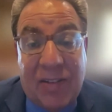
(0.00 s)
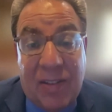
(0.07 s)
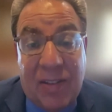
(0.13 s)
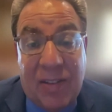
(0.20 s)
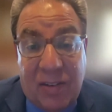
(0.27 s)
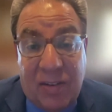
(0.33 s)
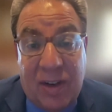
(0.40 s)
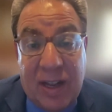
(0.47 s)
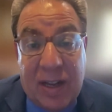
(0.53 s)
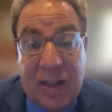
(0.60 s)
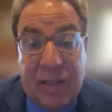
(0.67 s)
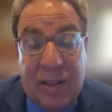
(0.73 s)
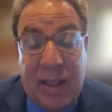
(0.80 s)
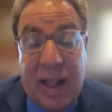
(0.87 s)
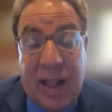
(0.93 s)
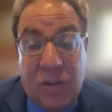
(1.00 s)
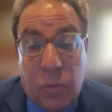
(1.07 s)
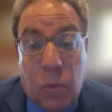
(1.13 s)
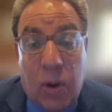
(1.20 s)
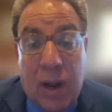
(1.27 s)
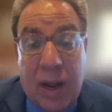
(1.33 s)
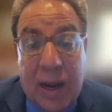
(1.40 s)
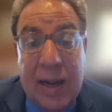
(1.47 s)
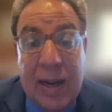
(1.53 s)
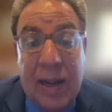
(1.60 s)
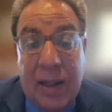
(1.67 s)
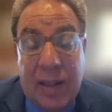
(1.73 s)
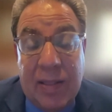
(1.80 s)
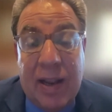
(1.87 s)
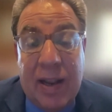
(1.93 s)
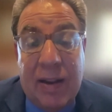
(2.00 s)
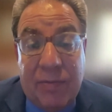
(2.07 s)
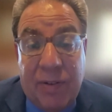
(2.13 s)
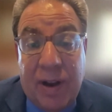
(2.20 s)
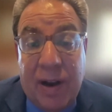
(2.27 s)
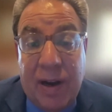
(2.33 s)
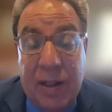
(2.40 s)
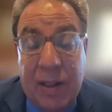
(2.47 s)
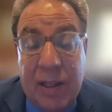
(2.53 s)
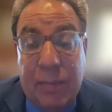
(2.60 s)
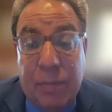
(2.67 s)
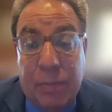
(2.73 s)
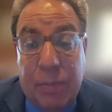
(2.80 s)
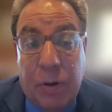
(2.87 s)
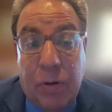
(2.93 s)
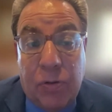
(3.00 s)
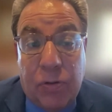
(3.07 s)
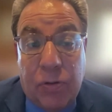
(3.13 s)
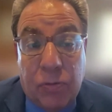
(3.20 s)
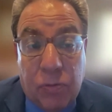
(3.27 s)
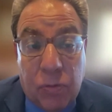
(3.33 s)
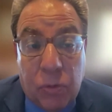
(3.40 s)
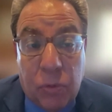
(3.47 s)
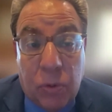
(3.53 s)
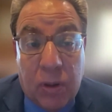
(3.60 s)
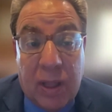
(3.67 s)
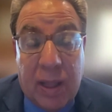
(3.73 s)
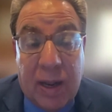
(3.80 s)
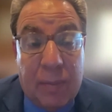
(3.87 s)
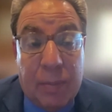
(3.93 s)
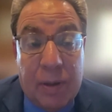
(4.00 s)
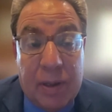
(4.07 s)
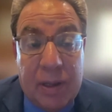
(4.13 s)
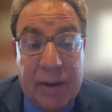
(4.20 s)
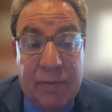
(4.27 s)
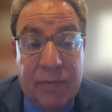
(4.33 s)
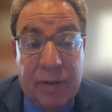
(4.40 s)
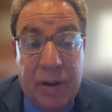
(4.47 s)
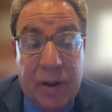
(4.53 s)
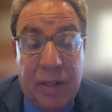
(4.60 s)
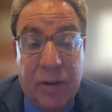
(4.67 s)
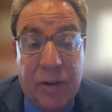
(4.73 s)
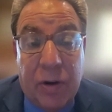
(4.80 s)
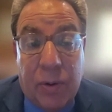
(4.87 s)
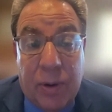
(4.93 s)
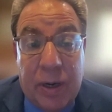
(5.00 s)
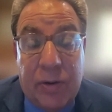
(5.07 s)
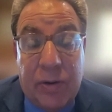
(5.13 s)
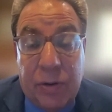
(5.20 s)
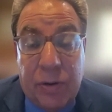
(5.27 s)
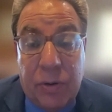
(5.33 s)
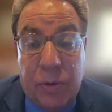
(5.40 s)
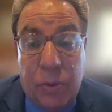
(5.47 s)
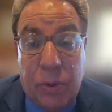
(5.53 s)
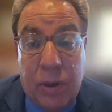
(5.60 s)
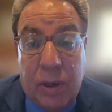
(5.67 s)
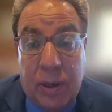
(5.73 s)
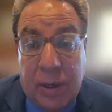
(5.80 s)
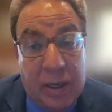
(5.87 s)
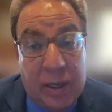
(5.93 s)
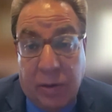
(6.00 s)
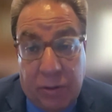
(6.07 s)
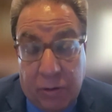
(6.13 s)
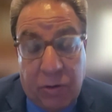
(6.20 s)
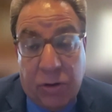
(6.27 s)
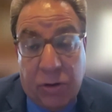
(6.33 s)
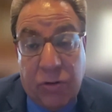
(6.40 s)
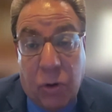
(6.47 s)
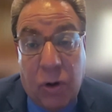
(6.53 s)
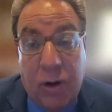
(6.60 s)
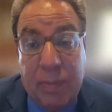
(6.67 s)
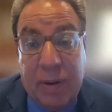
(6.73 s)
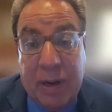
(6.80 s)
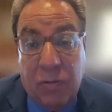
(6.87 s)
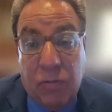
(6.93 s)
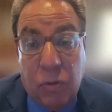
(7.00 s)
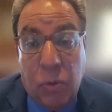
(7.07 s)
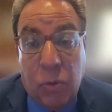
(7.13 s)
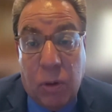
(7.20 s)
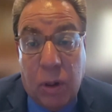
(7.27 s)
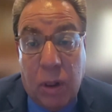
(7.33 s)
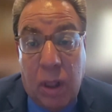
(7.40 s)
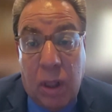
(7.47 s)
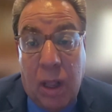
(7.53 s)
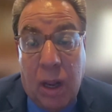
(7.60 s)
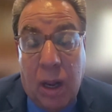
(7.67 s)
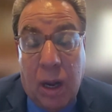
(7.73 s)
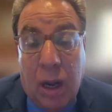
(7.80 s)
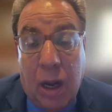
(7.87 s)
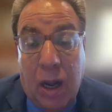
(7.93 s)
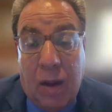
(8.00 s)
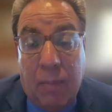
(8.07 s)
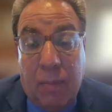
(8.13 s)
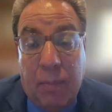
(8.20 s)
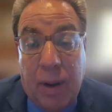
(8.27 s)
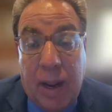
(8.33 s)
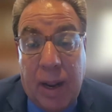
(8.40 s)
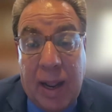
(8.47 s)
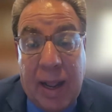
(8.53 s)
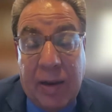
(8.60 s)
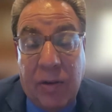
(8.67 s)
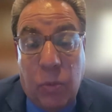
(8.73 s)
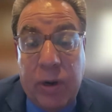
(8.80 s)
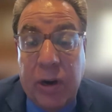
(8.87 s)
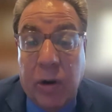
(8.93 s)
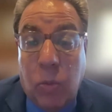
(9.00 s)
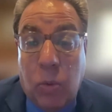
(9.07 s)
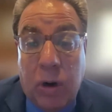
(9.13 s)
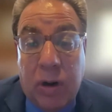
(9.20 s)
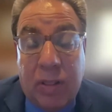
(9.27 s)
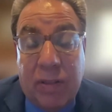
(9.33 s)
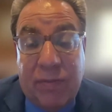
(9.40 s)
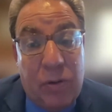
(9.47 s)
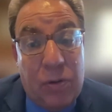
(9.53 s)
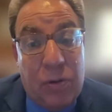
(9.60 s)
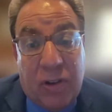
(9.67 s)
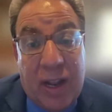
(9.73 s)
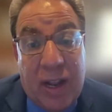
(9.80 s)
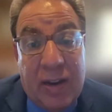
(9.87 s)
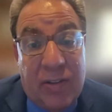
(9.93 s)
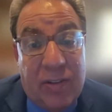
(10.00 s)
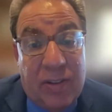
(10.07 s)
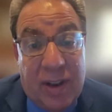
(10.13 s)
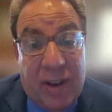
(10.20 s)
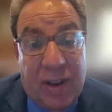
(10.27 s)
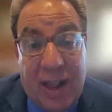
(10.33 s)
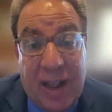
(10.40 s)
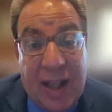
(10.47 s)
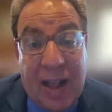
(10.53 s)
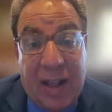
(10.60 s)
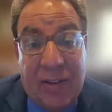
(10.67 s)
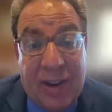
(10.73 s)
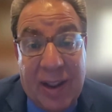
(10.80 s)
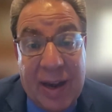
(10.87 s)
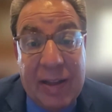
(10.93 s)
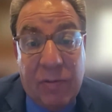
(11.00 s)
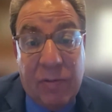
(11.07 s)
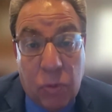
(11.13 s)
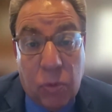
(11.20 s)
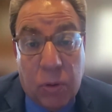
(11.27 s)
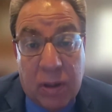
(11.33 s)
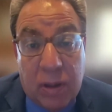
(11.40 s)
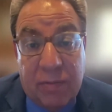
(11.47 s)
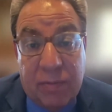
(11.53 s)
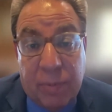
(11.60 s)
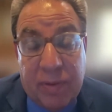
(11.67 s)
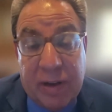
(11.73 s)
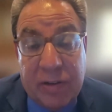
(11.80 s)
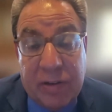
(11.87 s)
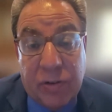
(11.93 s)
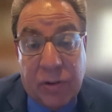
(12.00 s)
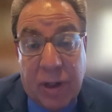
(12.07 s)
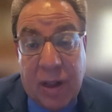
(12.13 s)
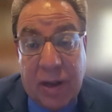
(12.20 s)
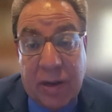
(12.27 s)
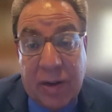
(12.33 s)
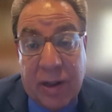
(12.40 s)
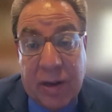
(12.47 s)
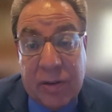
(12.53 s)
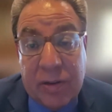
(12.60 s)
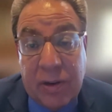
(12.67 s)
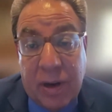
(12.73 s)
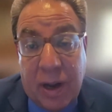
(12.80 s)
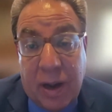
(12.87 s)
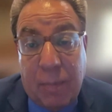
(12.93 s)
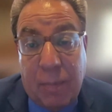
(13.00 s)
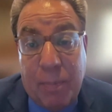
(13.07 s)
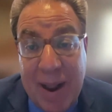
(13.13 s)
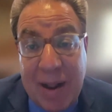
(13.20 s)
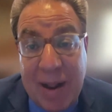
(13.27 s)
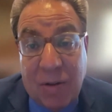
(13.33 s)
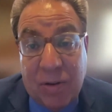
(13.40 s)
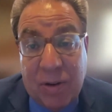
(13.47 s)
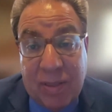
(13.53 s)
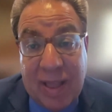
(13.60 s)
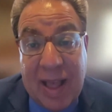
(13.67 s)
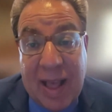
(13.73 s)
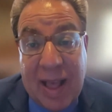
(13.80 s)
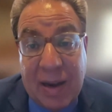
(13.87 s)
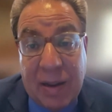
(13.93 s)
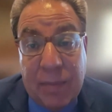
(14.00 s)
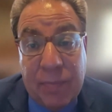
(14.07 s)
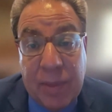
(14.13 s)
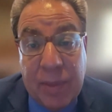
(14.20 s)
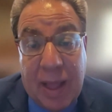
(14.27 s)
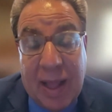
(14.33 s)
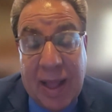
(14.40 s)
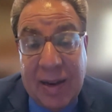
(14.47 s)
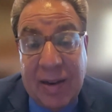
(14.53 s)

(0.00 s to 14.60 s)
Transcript: That's the stick. That's why they have finally proposed a rule. And I believe they're going to you know, there's going to be a rule. And we are one of the few states that has any rule of professional conduct about that.